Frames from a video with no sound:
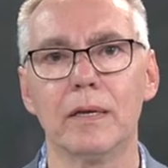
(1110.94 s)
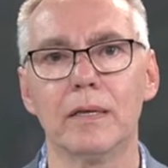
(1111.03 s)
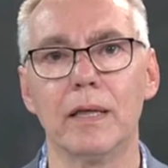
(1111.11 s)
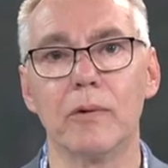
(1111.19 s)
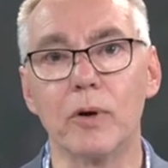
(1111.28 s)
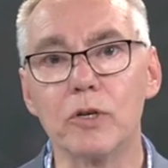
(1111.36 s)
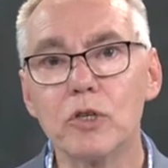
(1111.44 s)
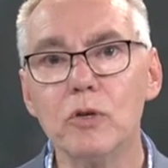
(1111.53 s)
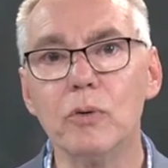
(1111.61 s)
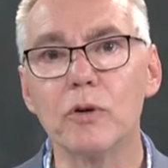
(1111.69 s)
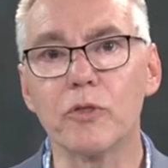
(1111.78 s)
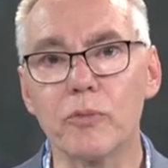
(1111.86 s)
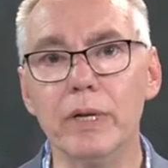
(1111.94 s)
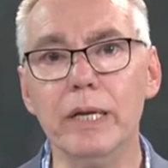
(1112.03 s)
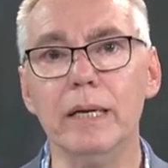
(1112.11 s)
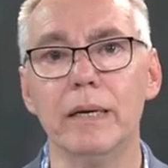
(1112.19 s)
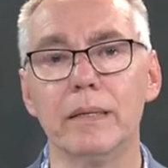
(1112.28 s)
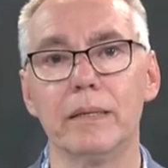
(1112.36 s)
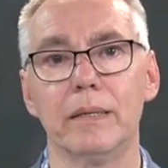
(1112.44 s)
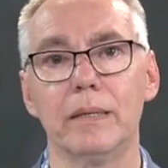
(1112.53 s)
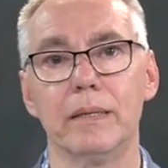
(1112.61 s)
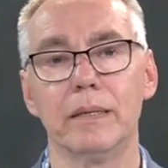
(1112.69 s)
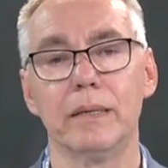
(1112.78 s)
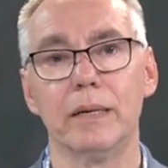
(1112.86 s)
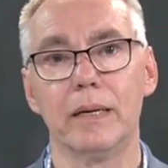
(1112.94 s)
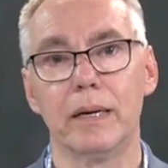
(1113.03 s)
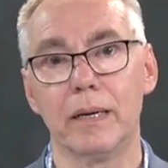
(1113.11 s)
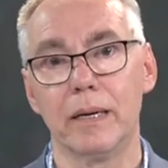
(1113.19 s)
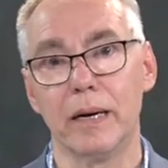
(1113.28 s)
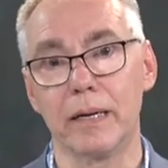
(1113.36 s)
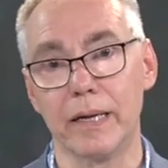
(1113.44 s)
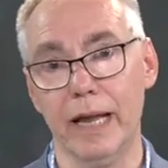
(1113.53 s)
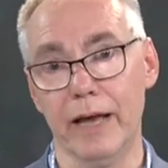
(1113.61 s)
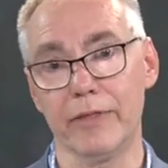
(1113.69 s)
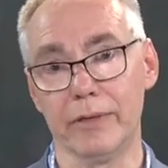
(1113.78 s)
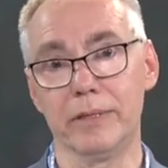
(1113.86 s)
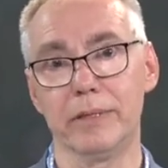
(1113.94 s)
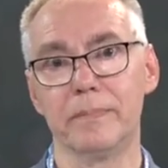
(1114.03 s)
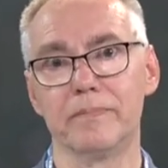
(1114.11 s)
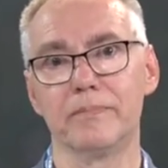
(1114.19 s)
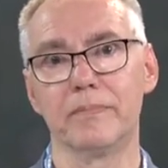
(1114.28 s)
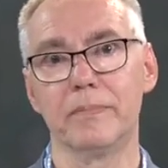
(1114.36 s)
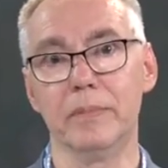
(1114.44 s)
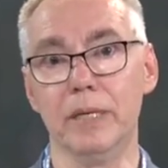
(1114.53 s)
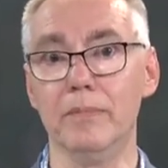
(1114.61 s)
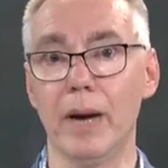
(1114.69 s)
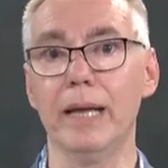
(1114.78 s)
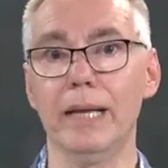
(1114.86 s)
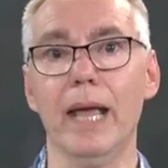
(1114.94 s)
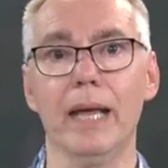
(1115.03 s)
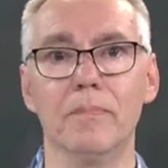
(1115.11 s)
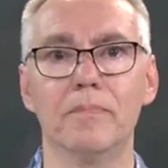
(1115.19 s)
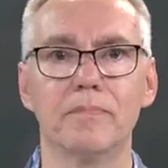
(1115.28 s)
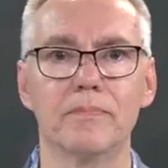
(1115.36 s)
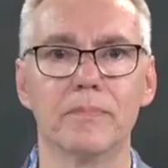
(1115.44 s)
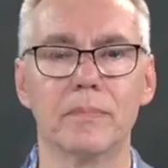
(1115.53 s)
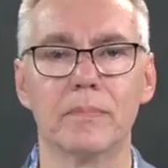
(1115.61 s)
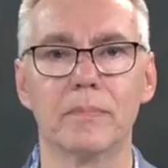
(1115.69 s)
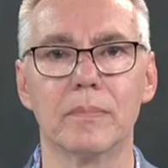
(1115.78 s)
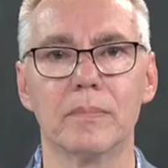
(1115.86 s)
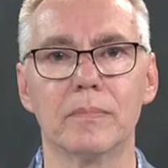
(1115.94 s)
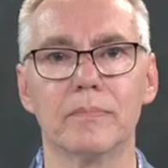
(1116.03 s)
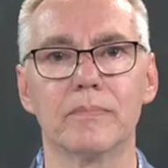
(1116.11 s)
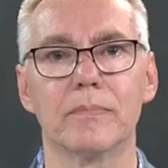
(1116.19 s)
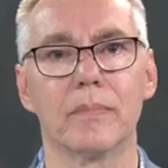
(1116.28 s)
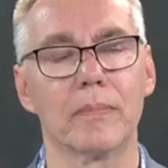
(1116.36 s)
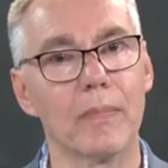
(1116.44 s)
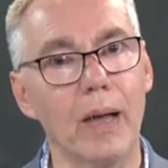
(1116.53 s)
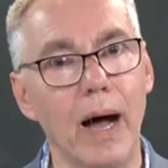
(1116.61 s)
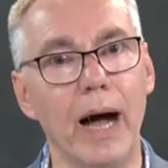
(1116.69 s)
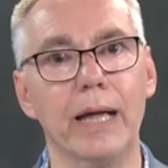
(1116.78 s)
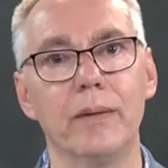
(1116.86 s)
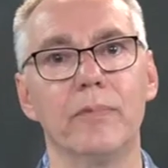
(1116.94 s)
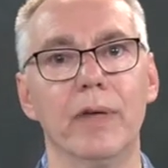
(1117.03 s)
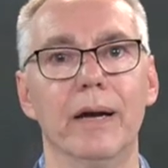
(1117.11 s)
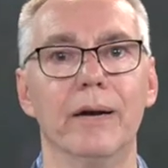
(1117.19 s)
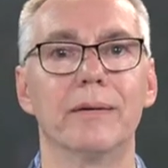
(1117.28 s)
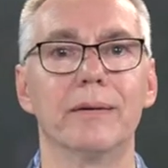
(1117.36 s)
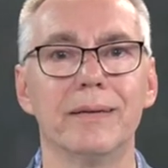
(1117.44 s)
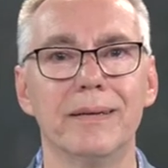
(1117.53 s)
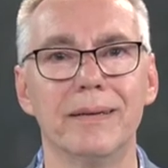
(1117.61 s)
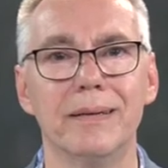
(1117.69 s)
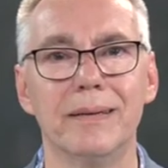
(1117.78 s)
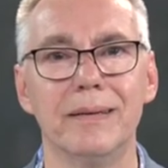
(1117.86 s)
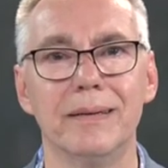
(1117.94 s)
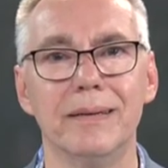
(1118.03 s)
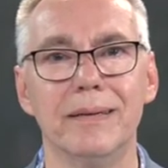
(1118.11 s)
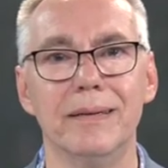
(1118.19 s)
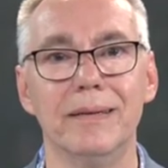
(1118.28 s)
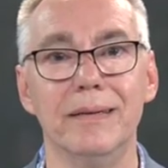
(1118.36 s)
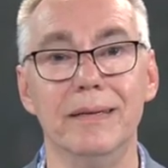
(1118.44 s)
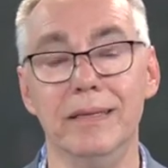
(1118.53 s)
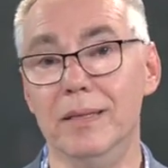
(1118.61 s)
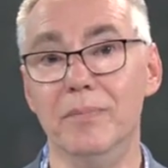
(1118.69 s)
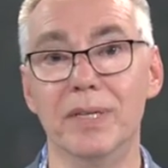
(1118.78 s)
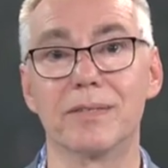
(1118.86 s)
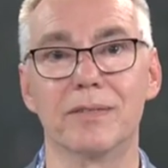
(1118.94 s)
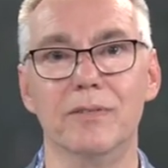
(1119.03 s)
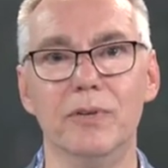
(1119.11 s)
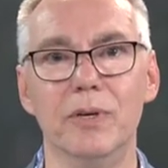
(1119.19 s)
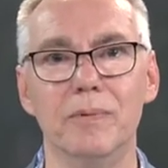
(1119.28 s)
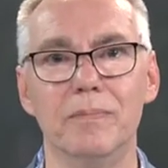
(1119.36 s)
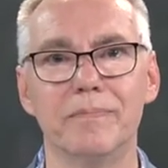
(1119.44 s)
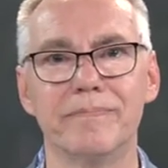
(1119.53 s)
that where two or three are gathered in my name, I am there in the midst of you.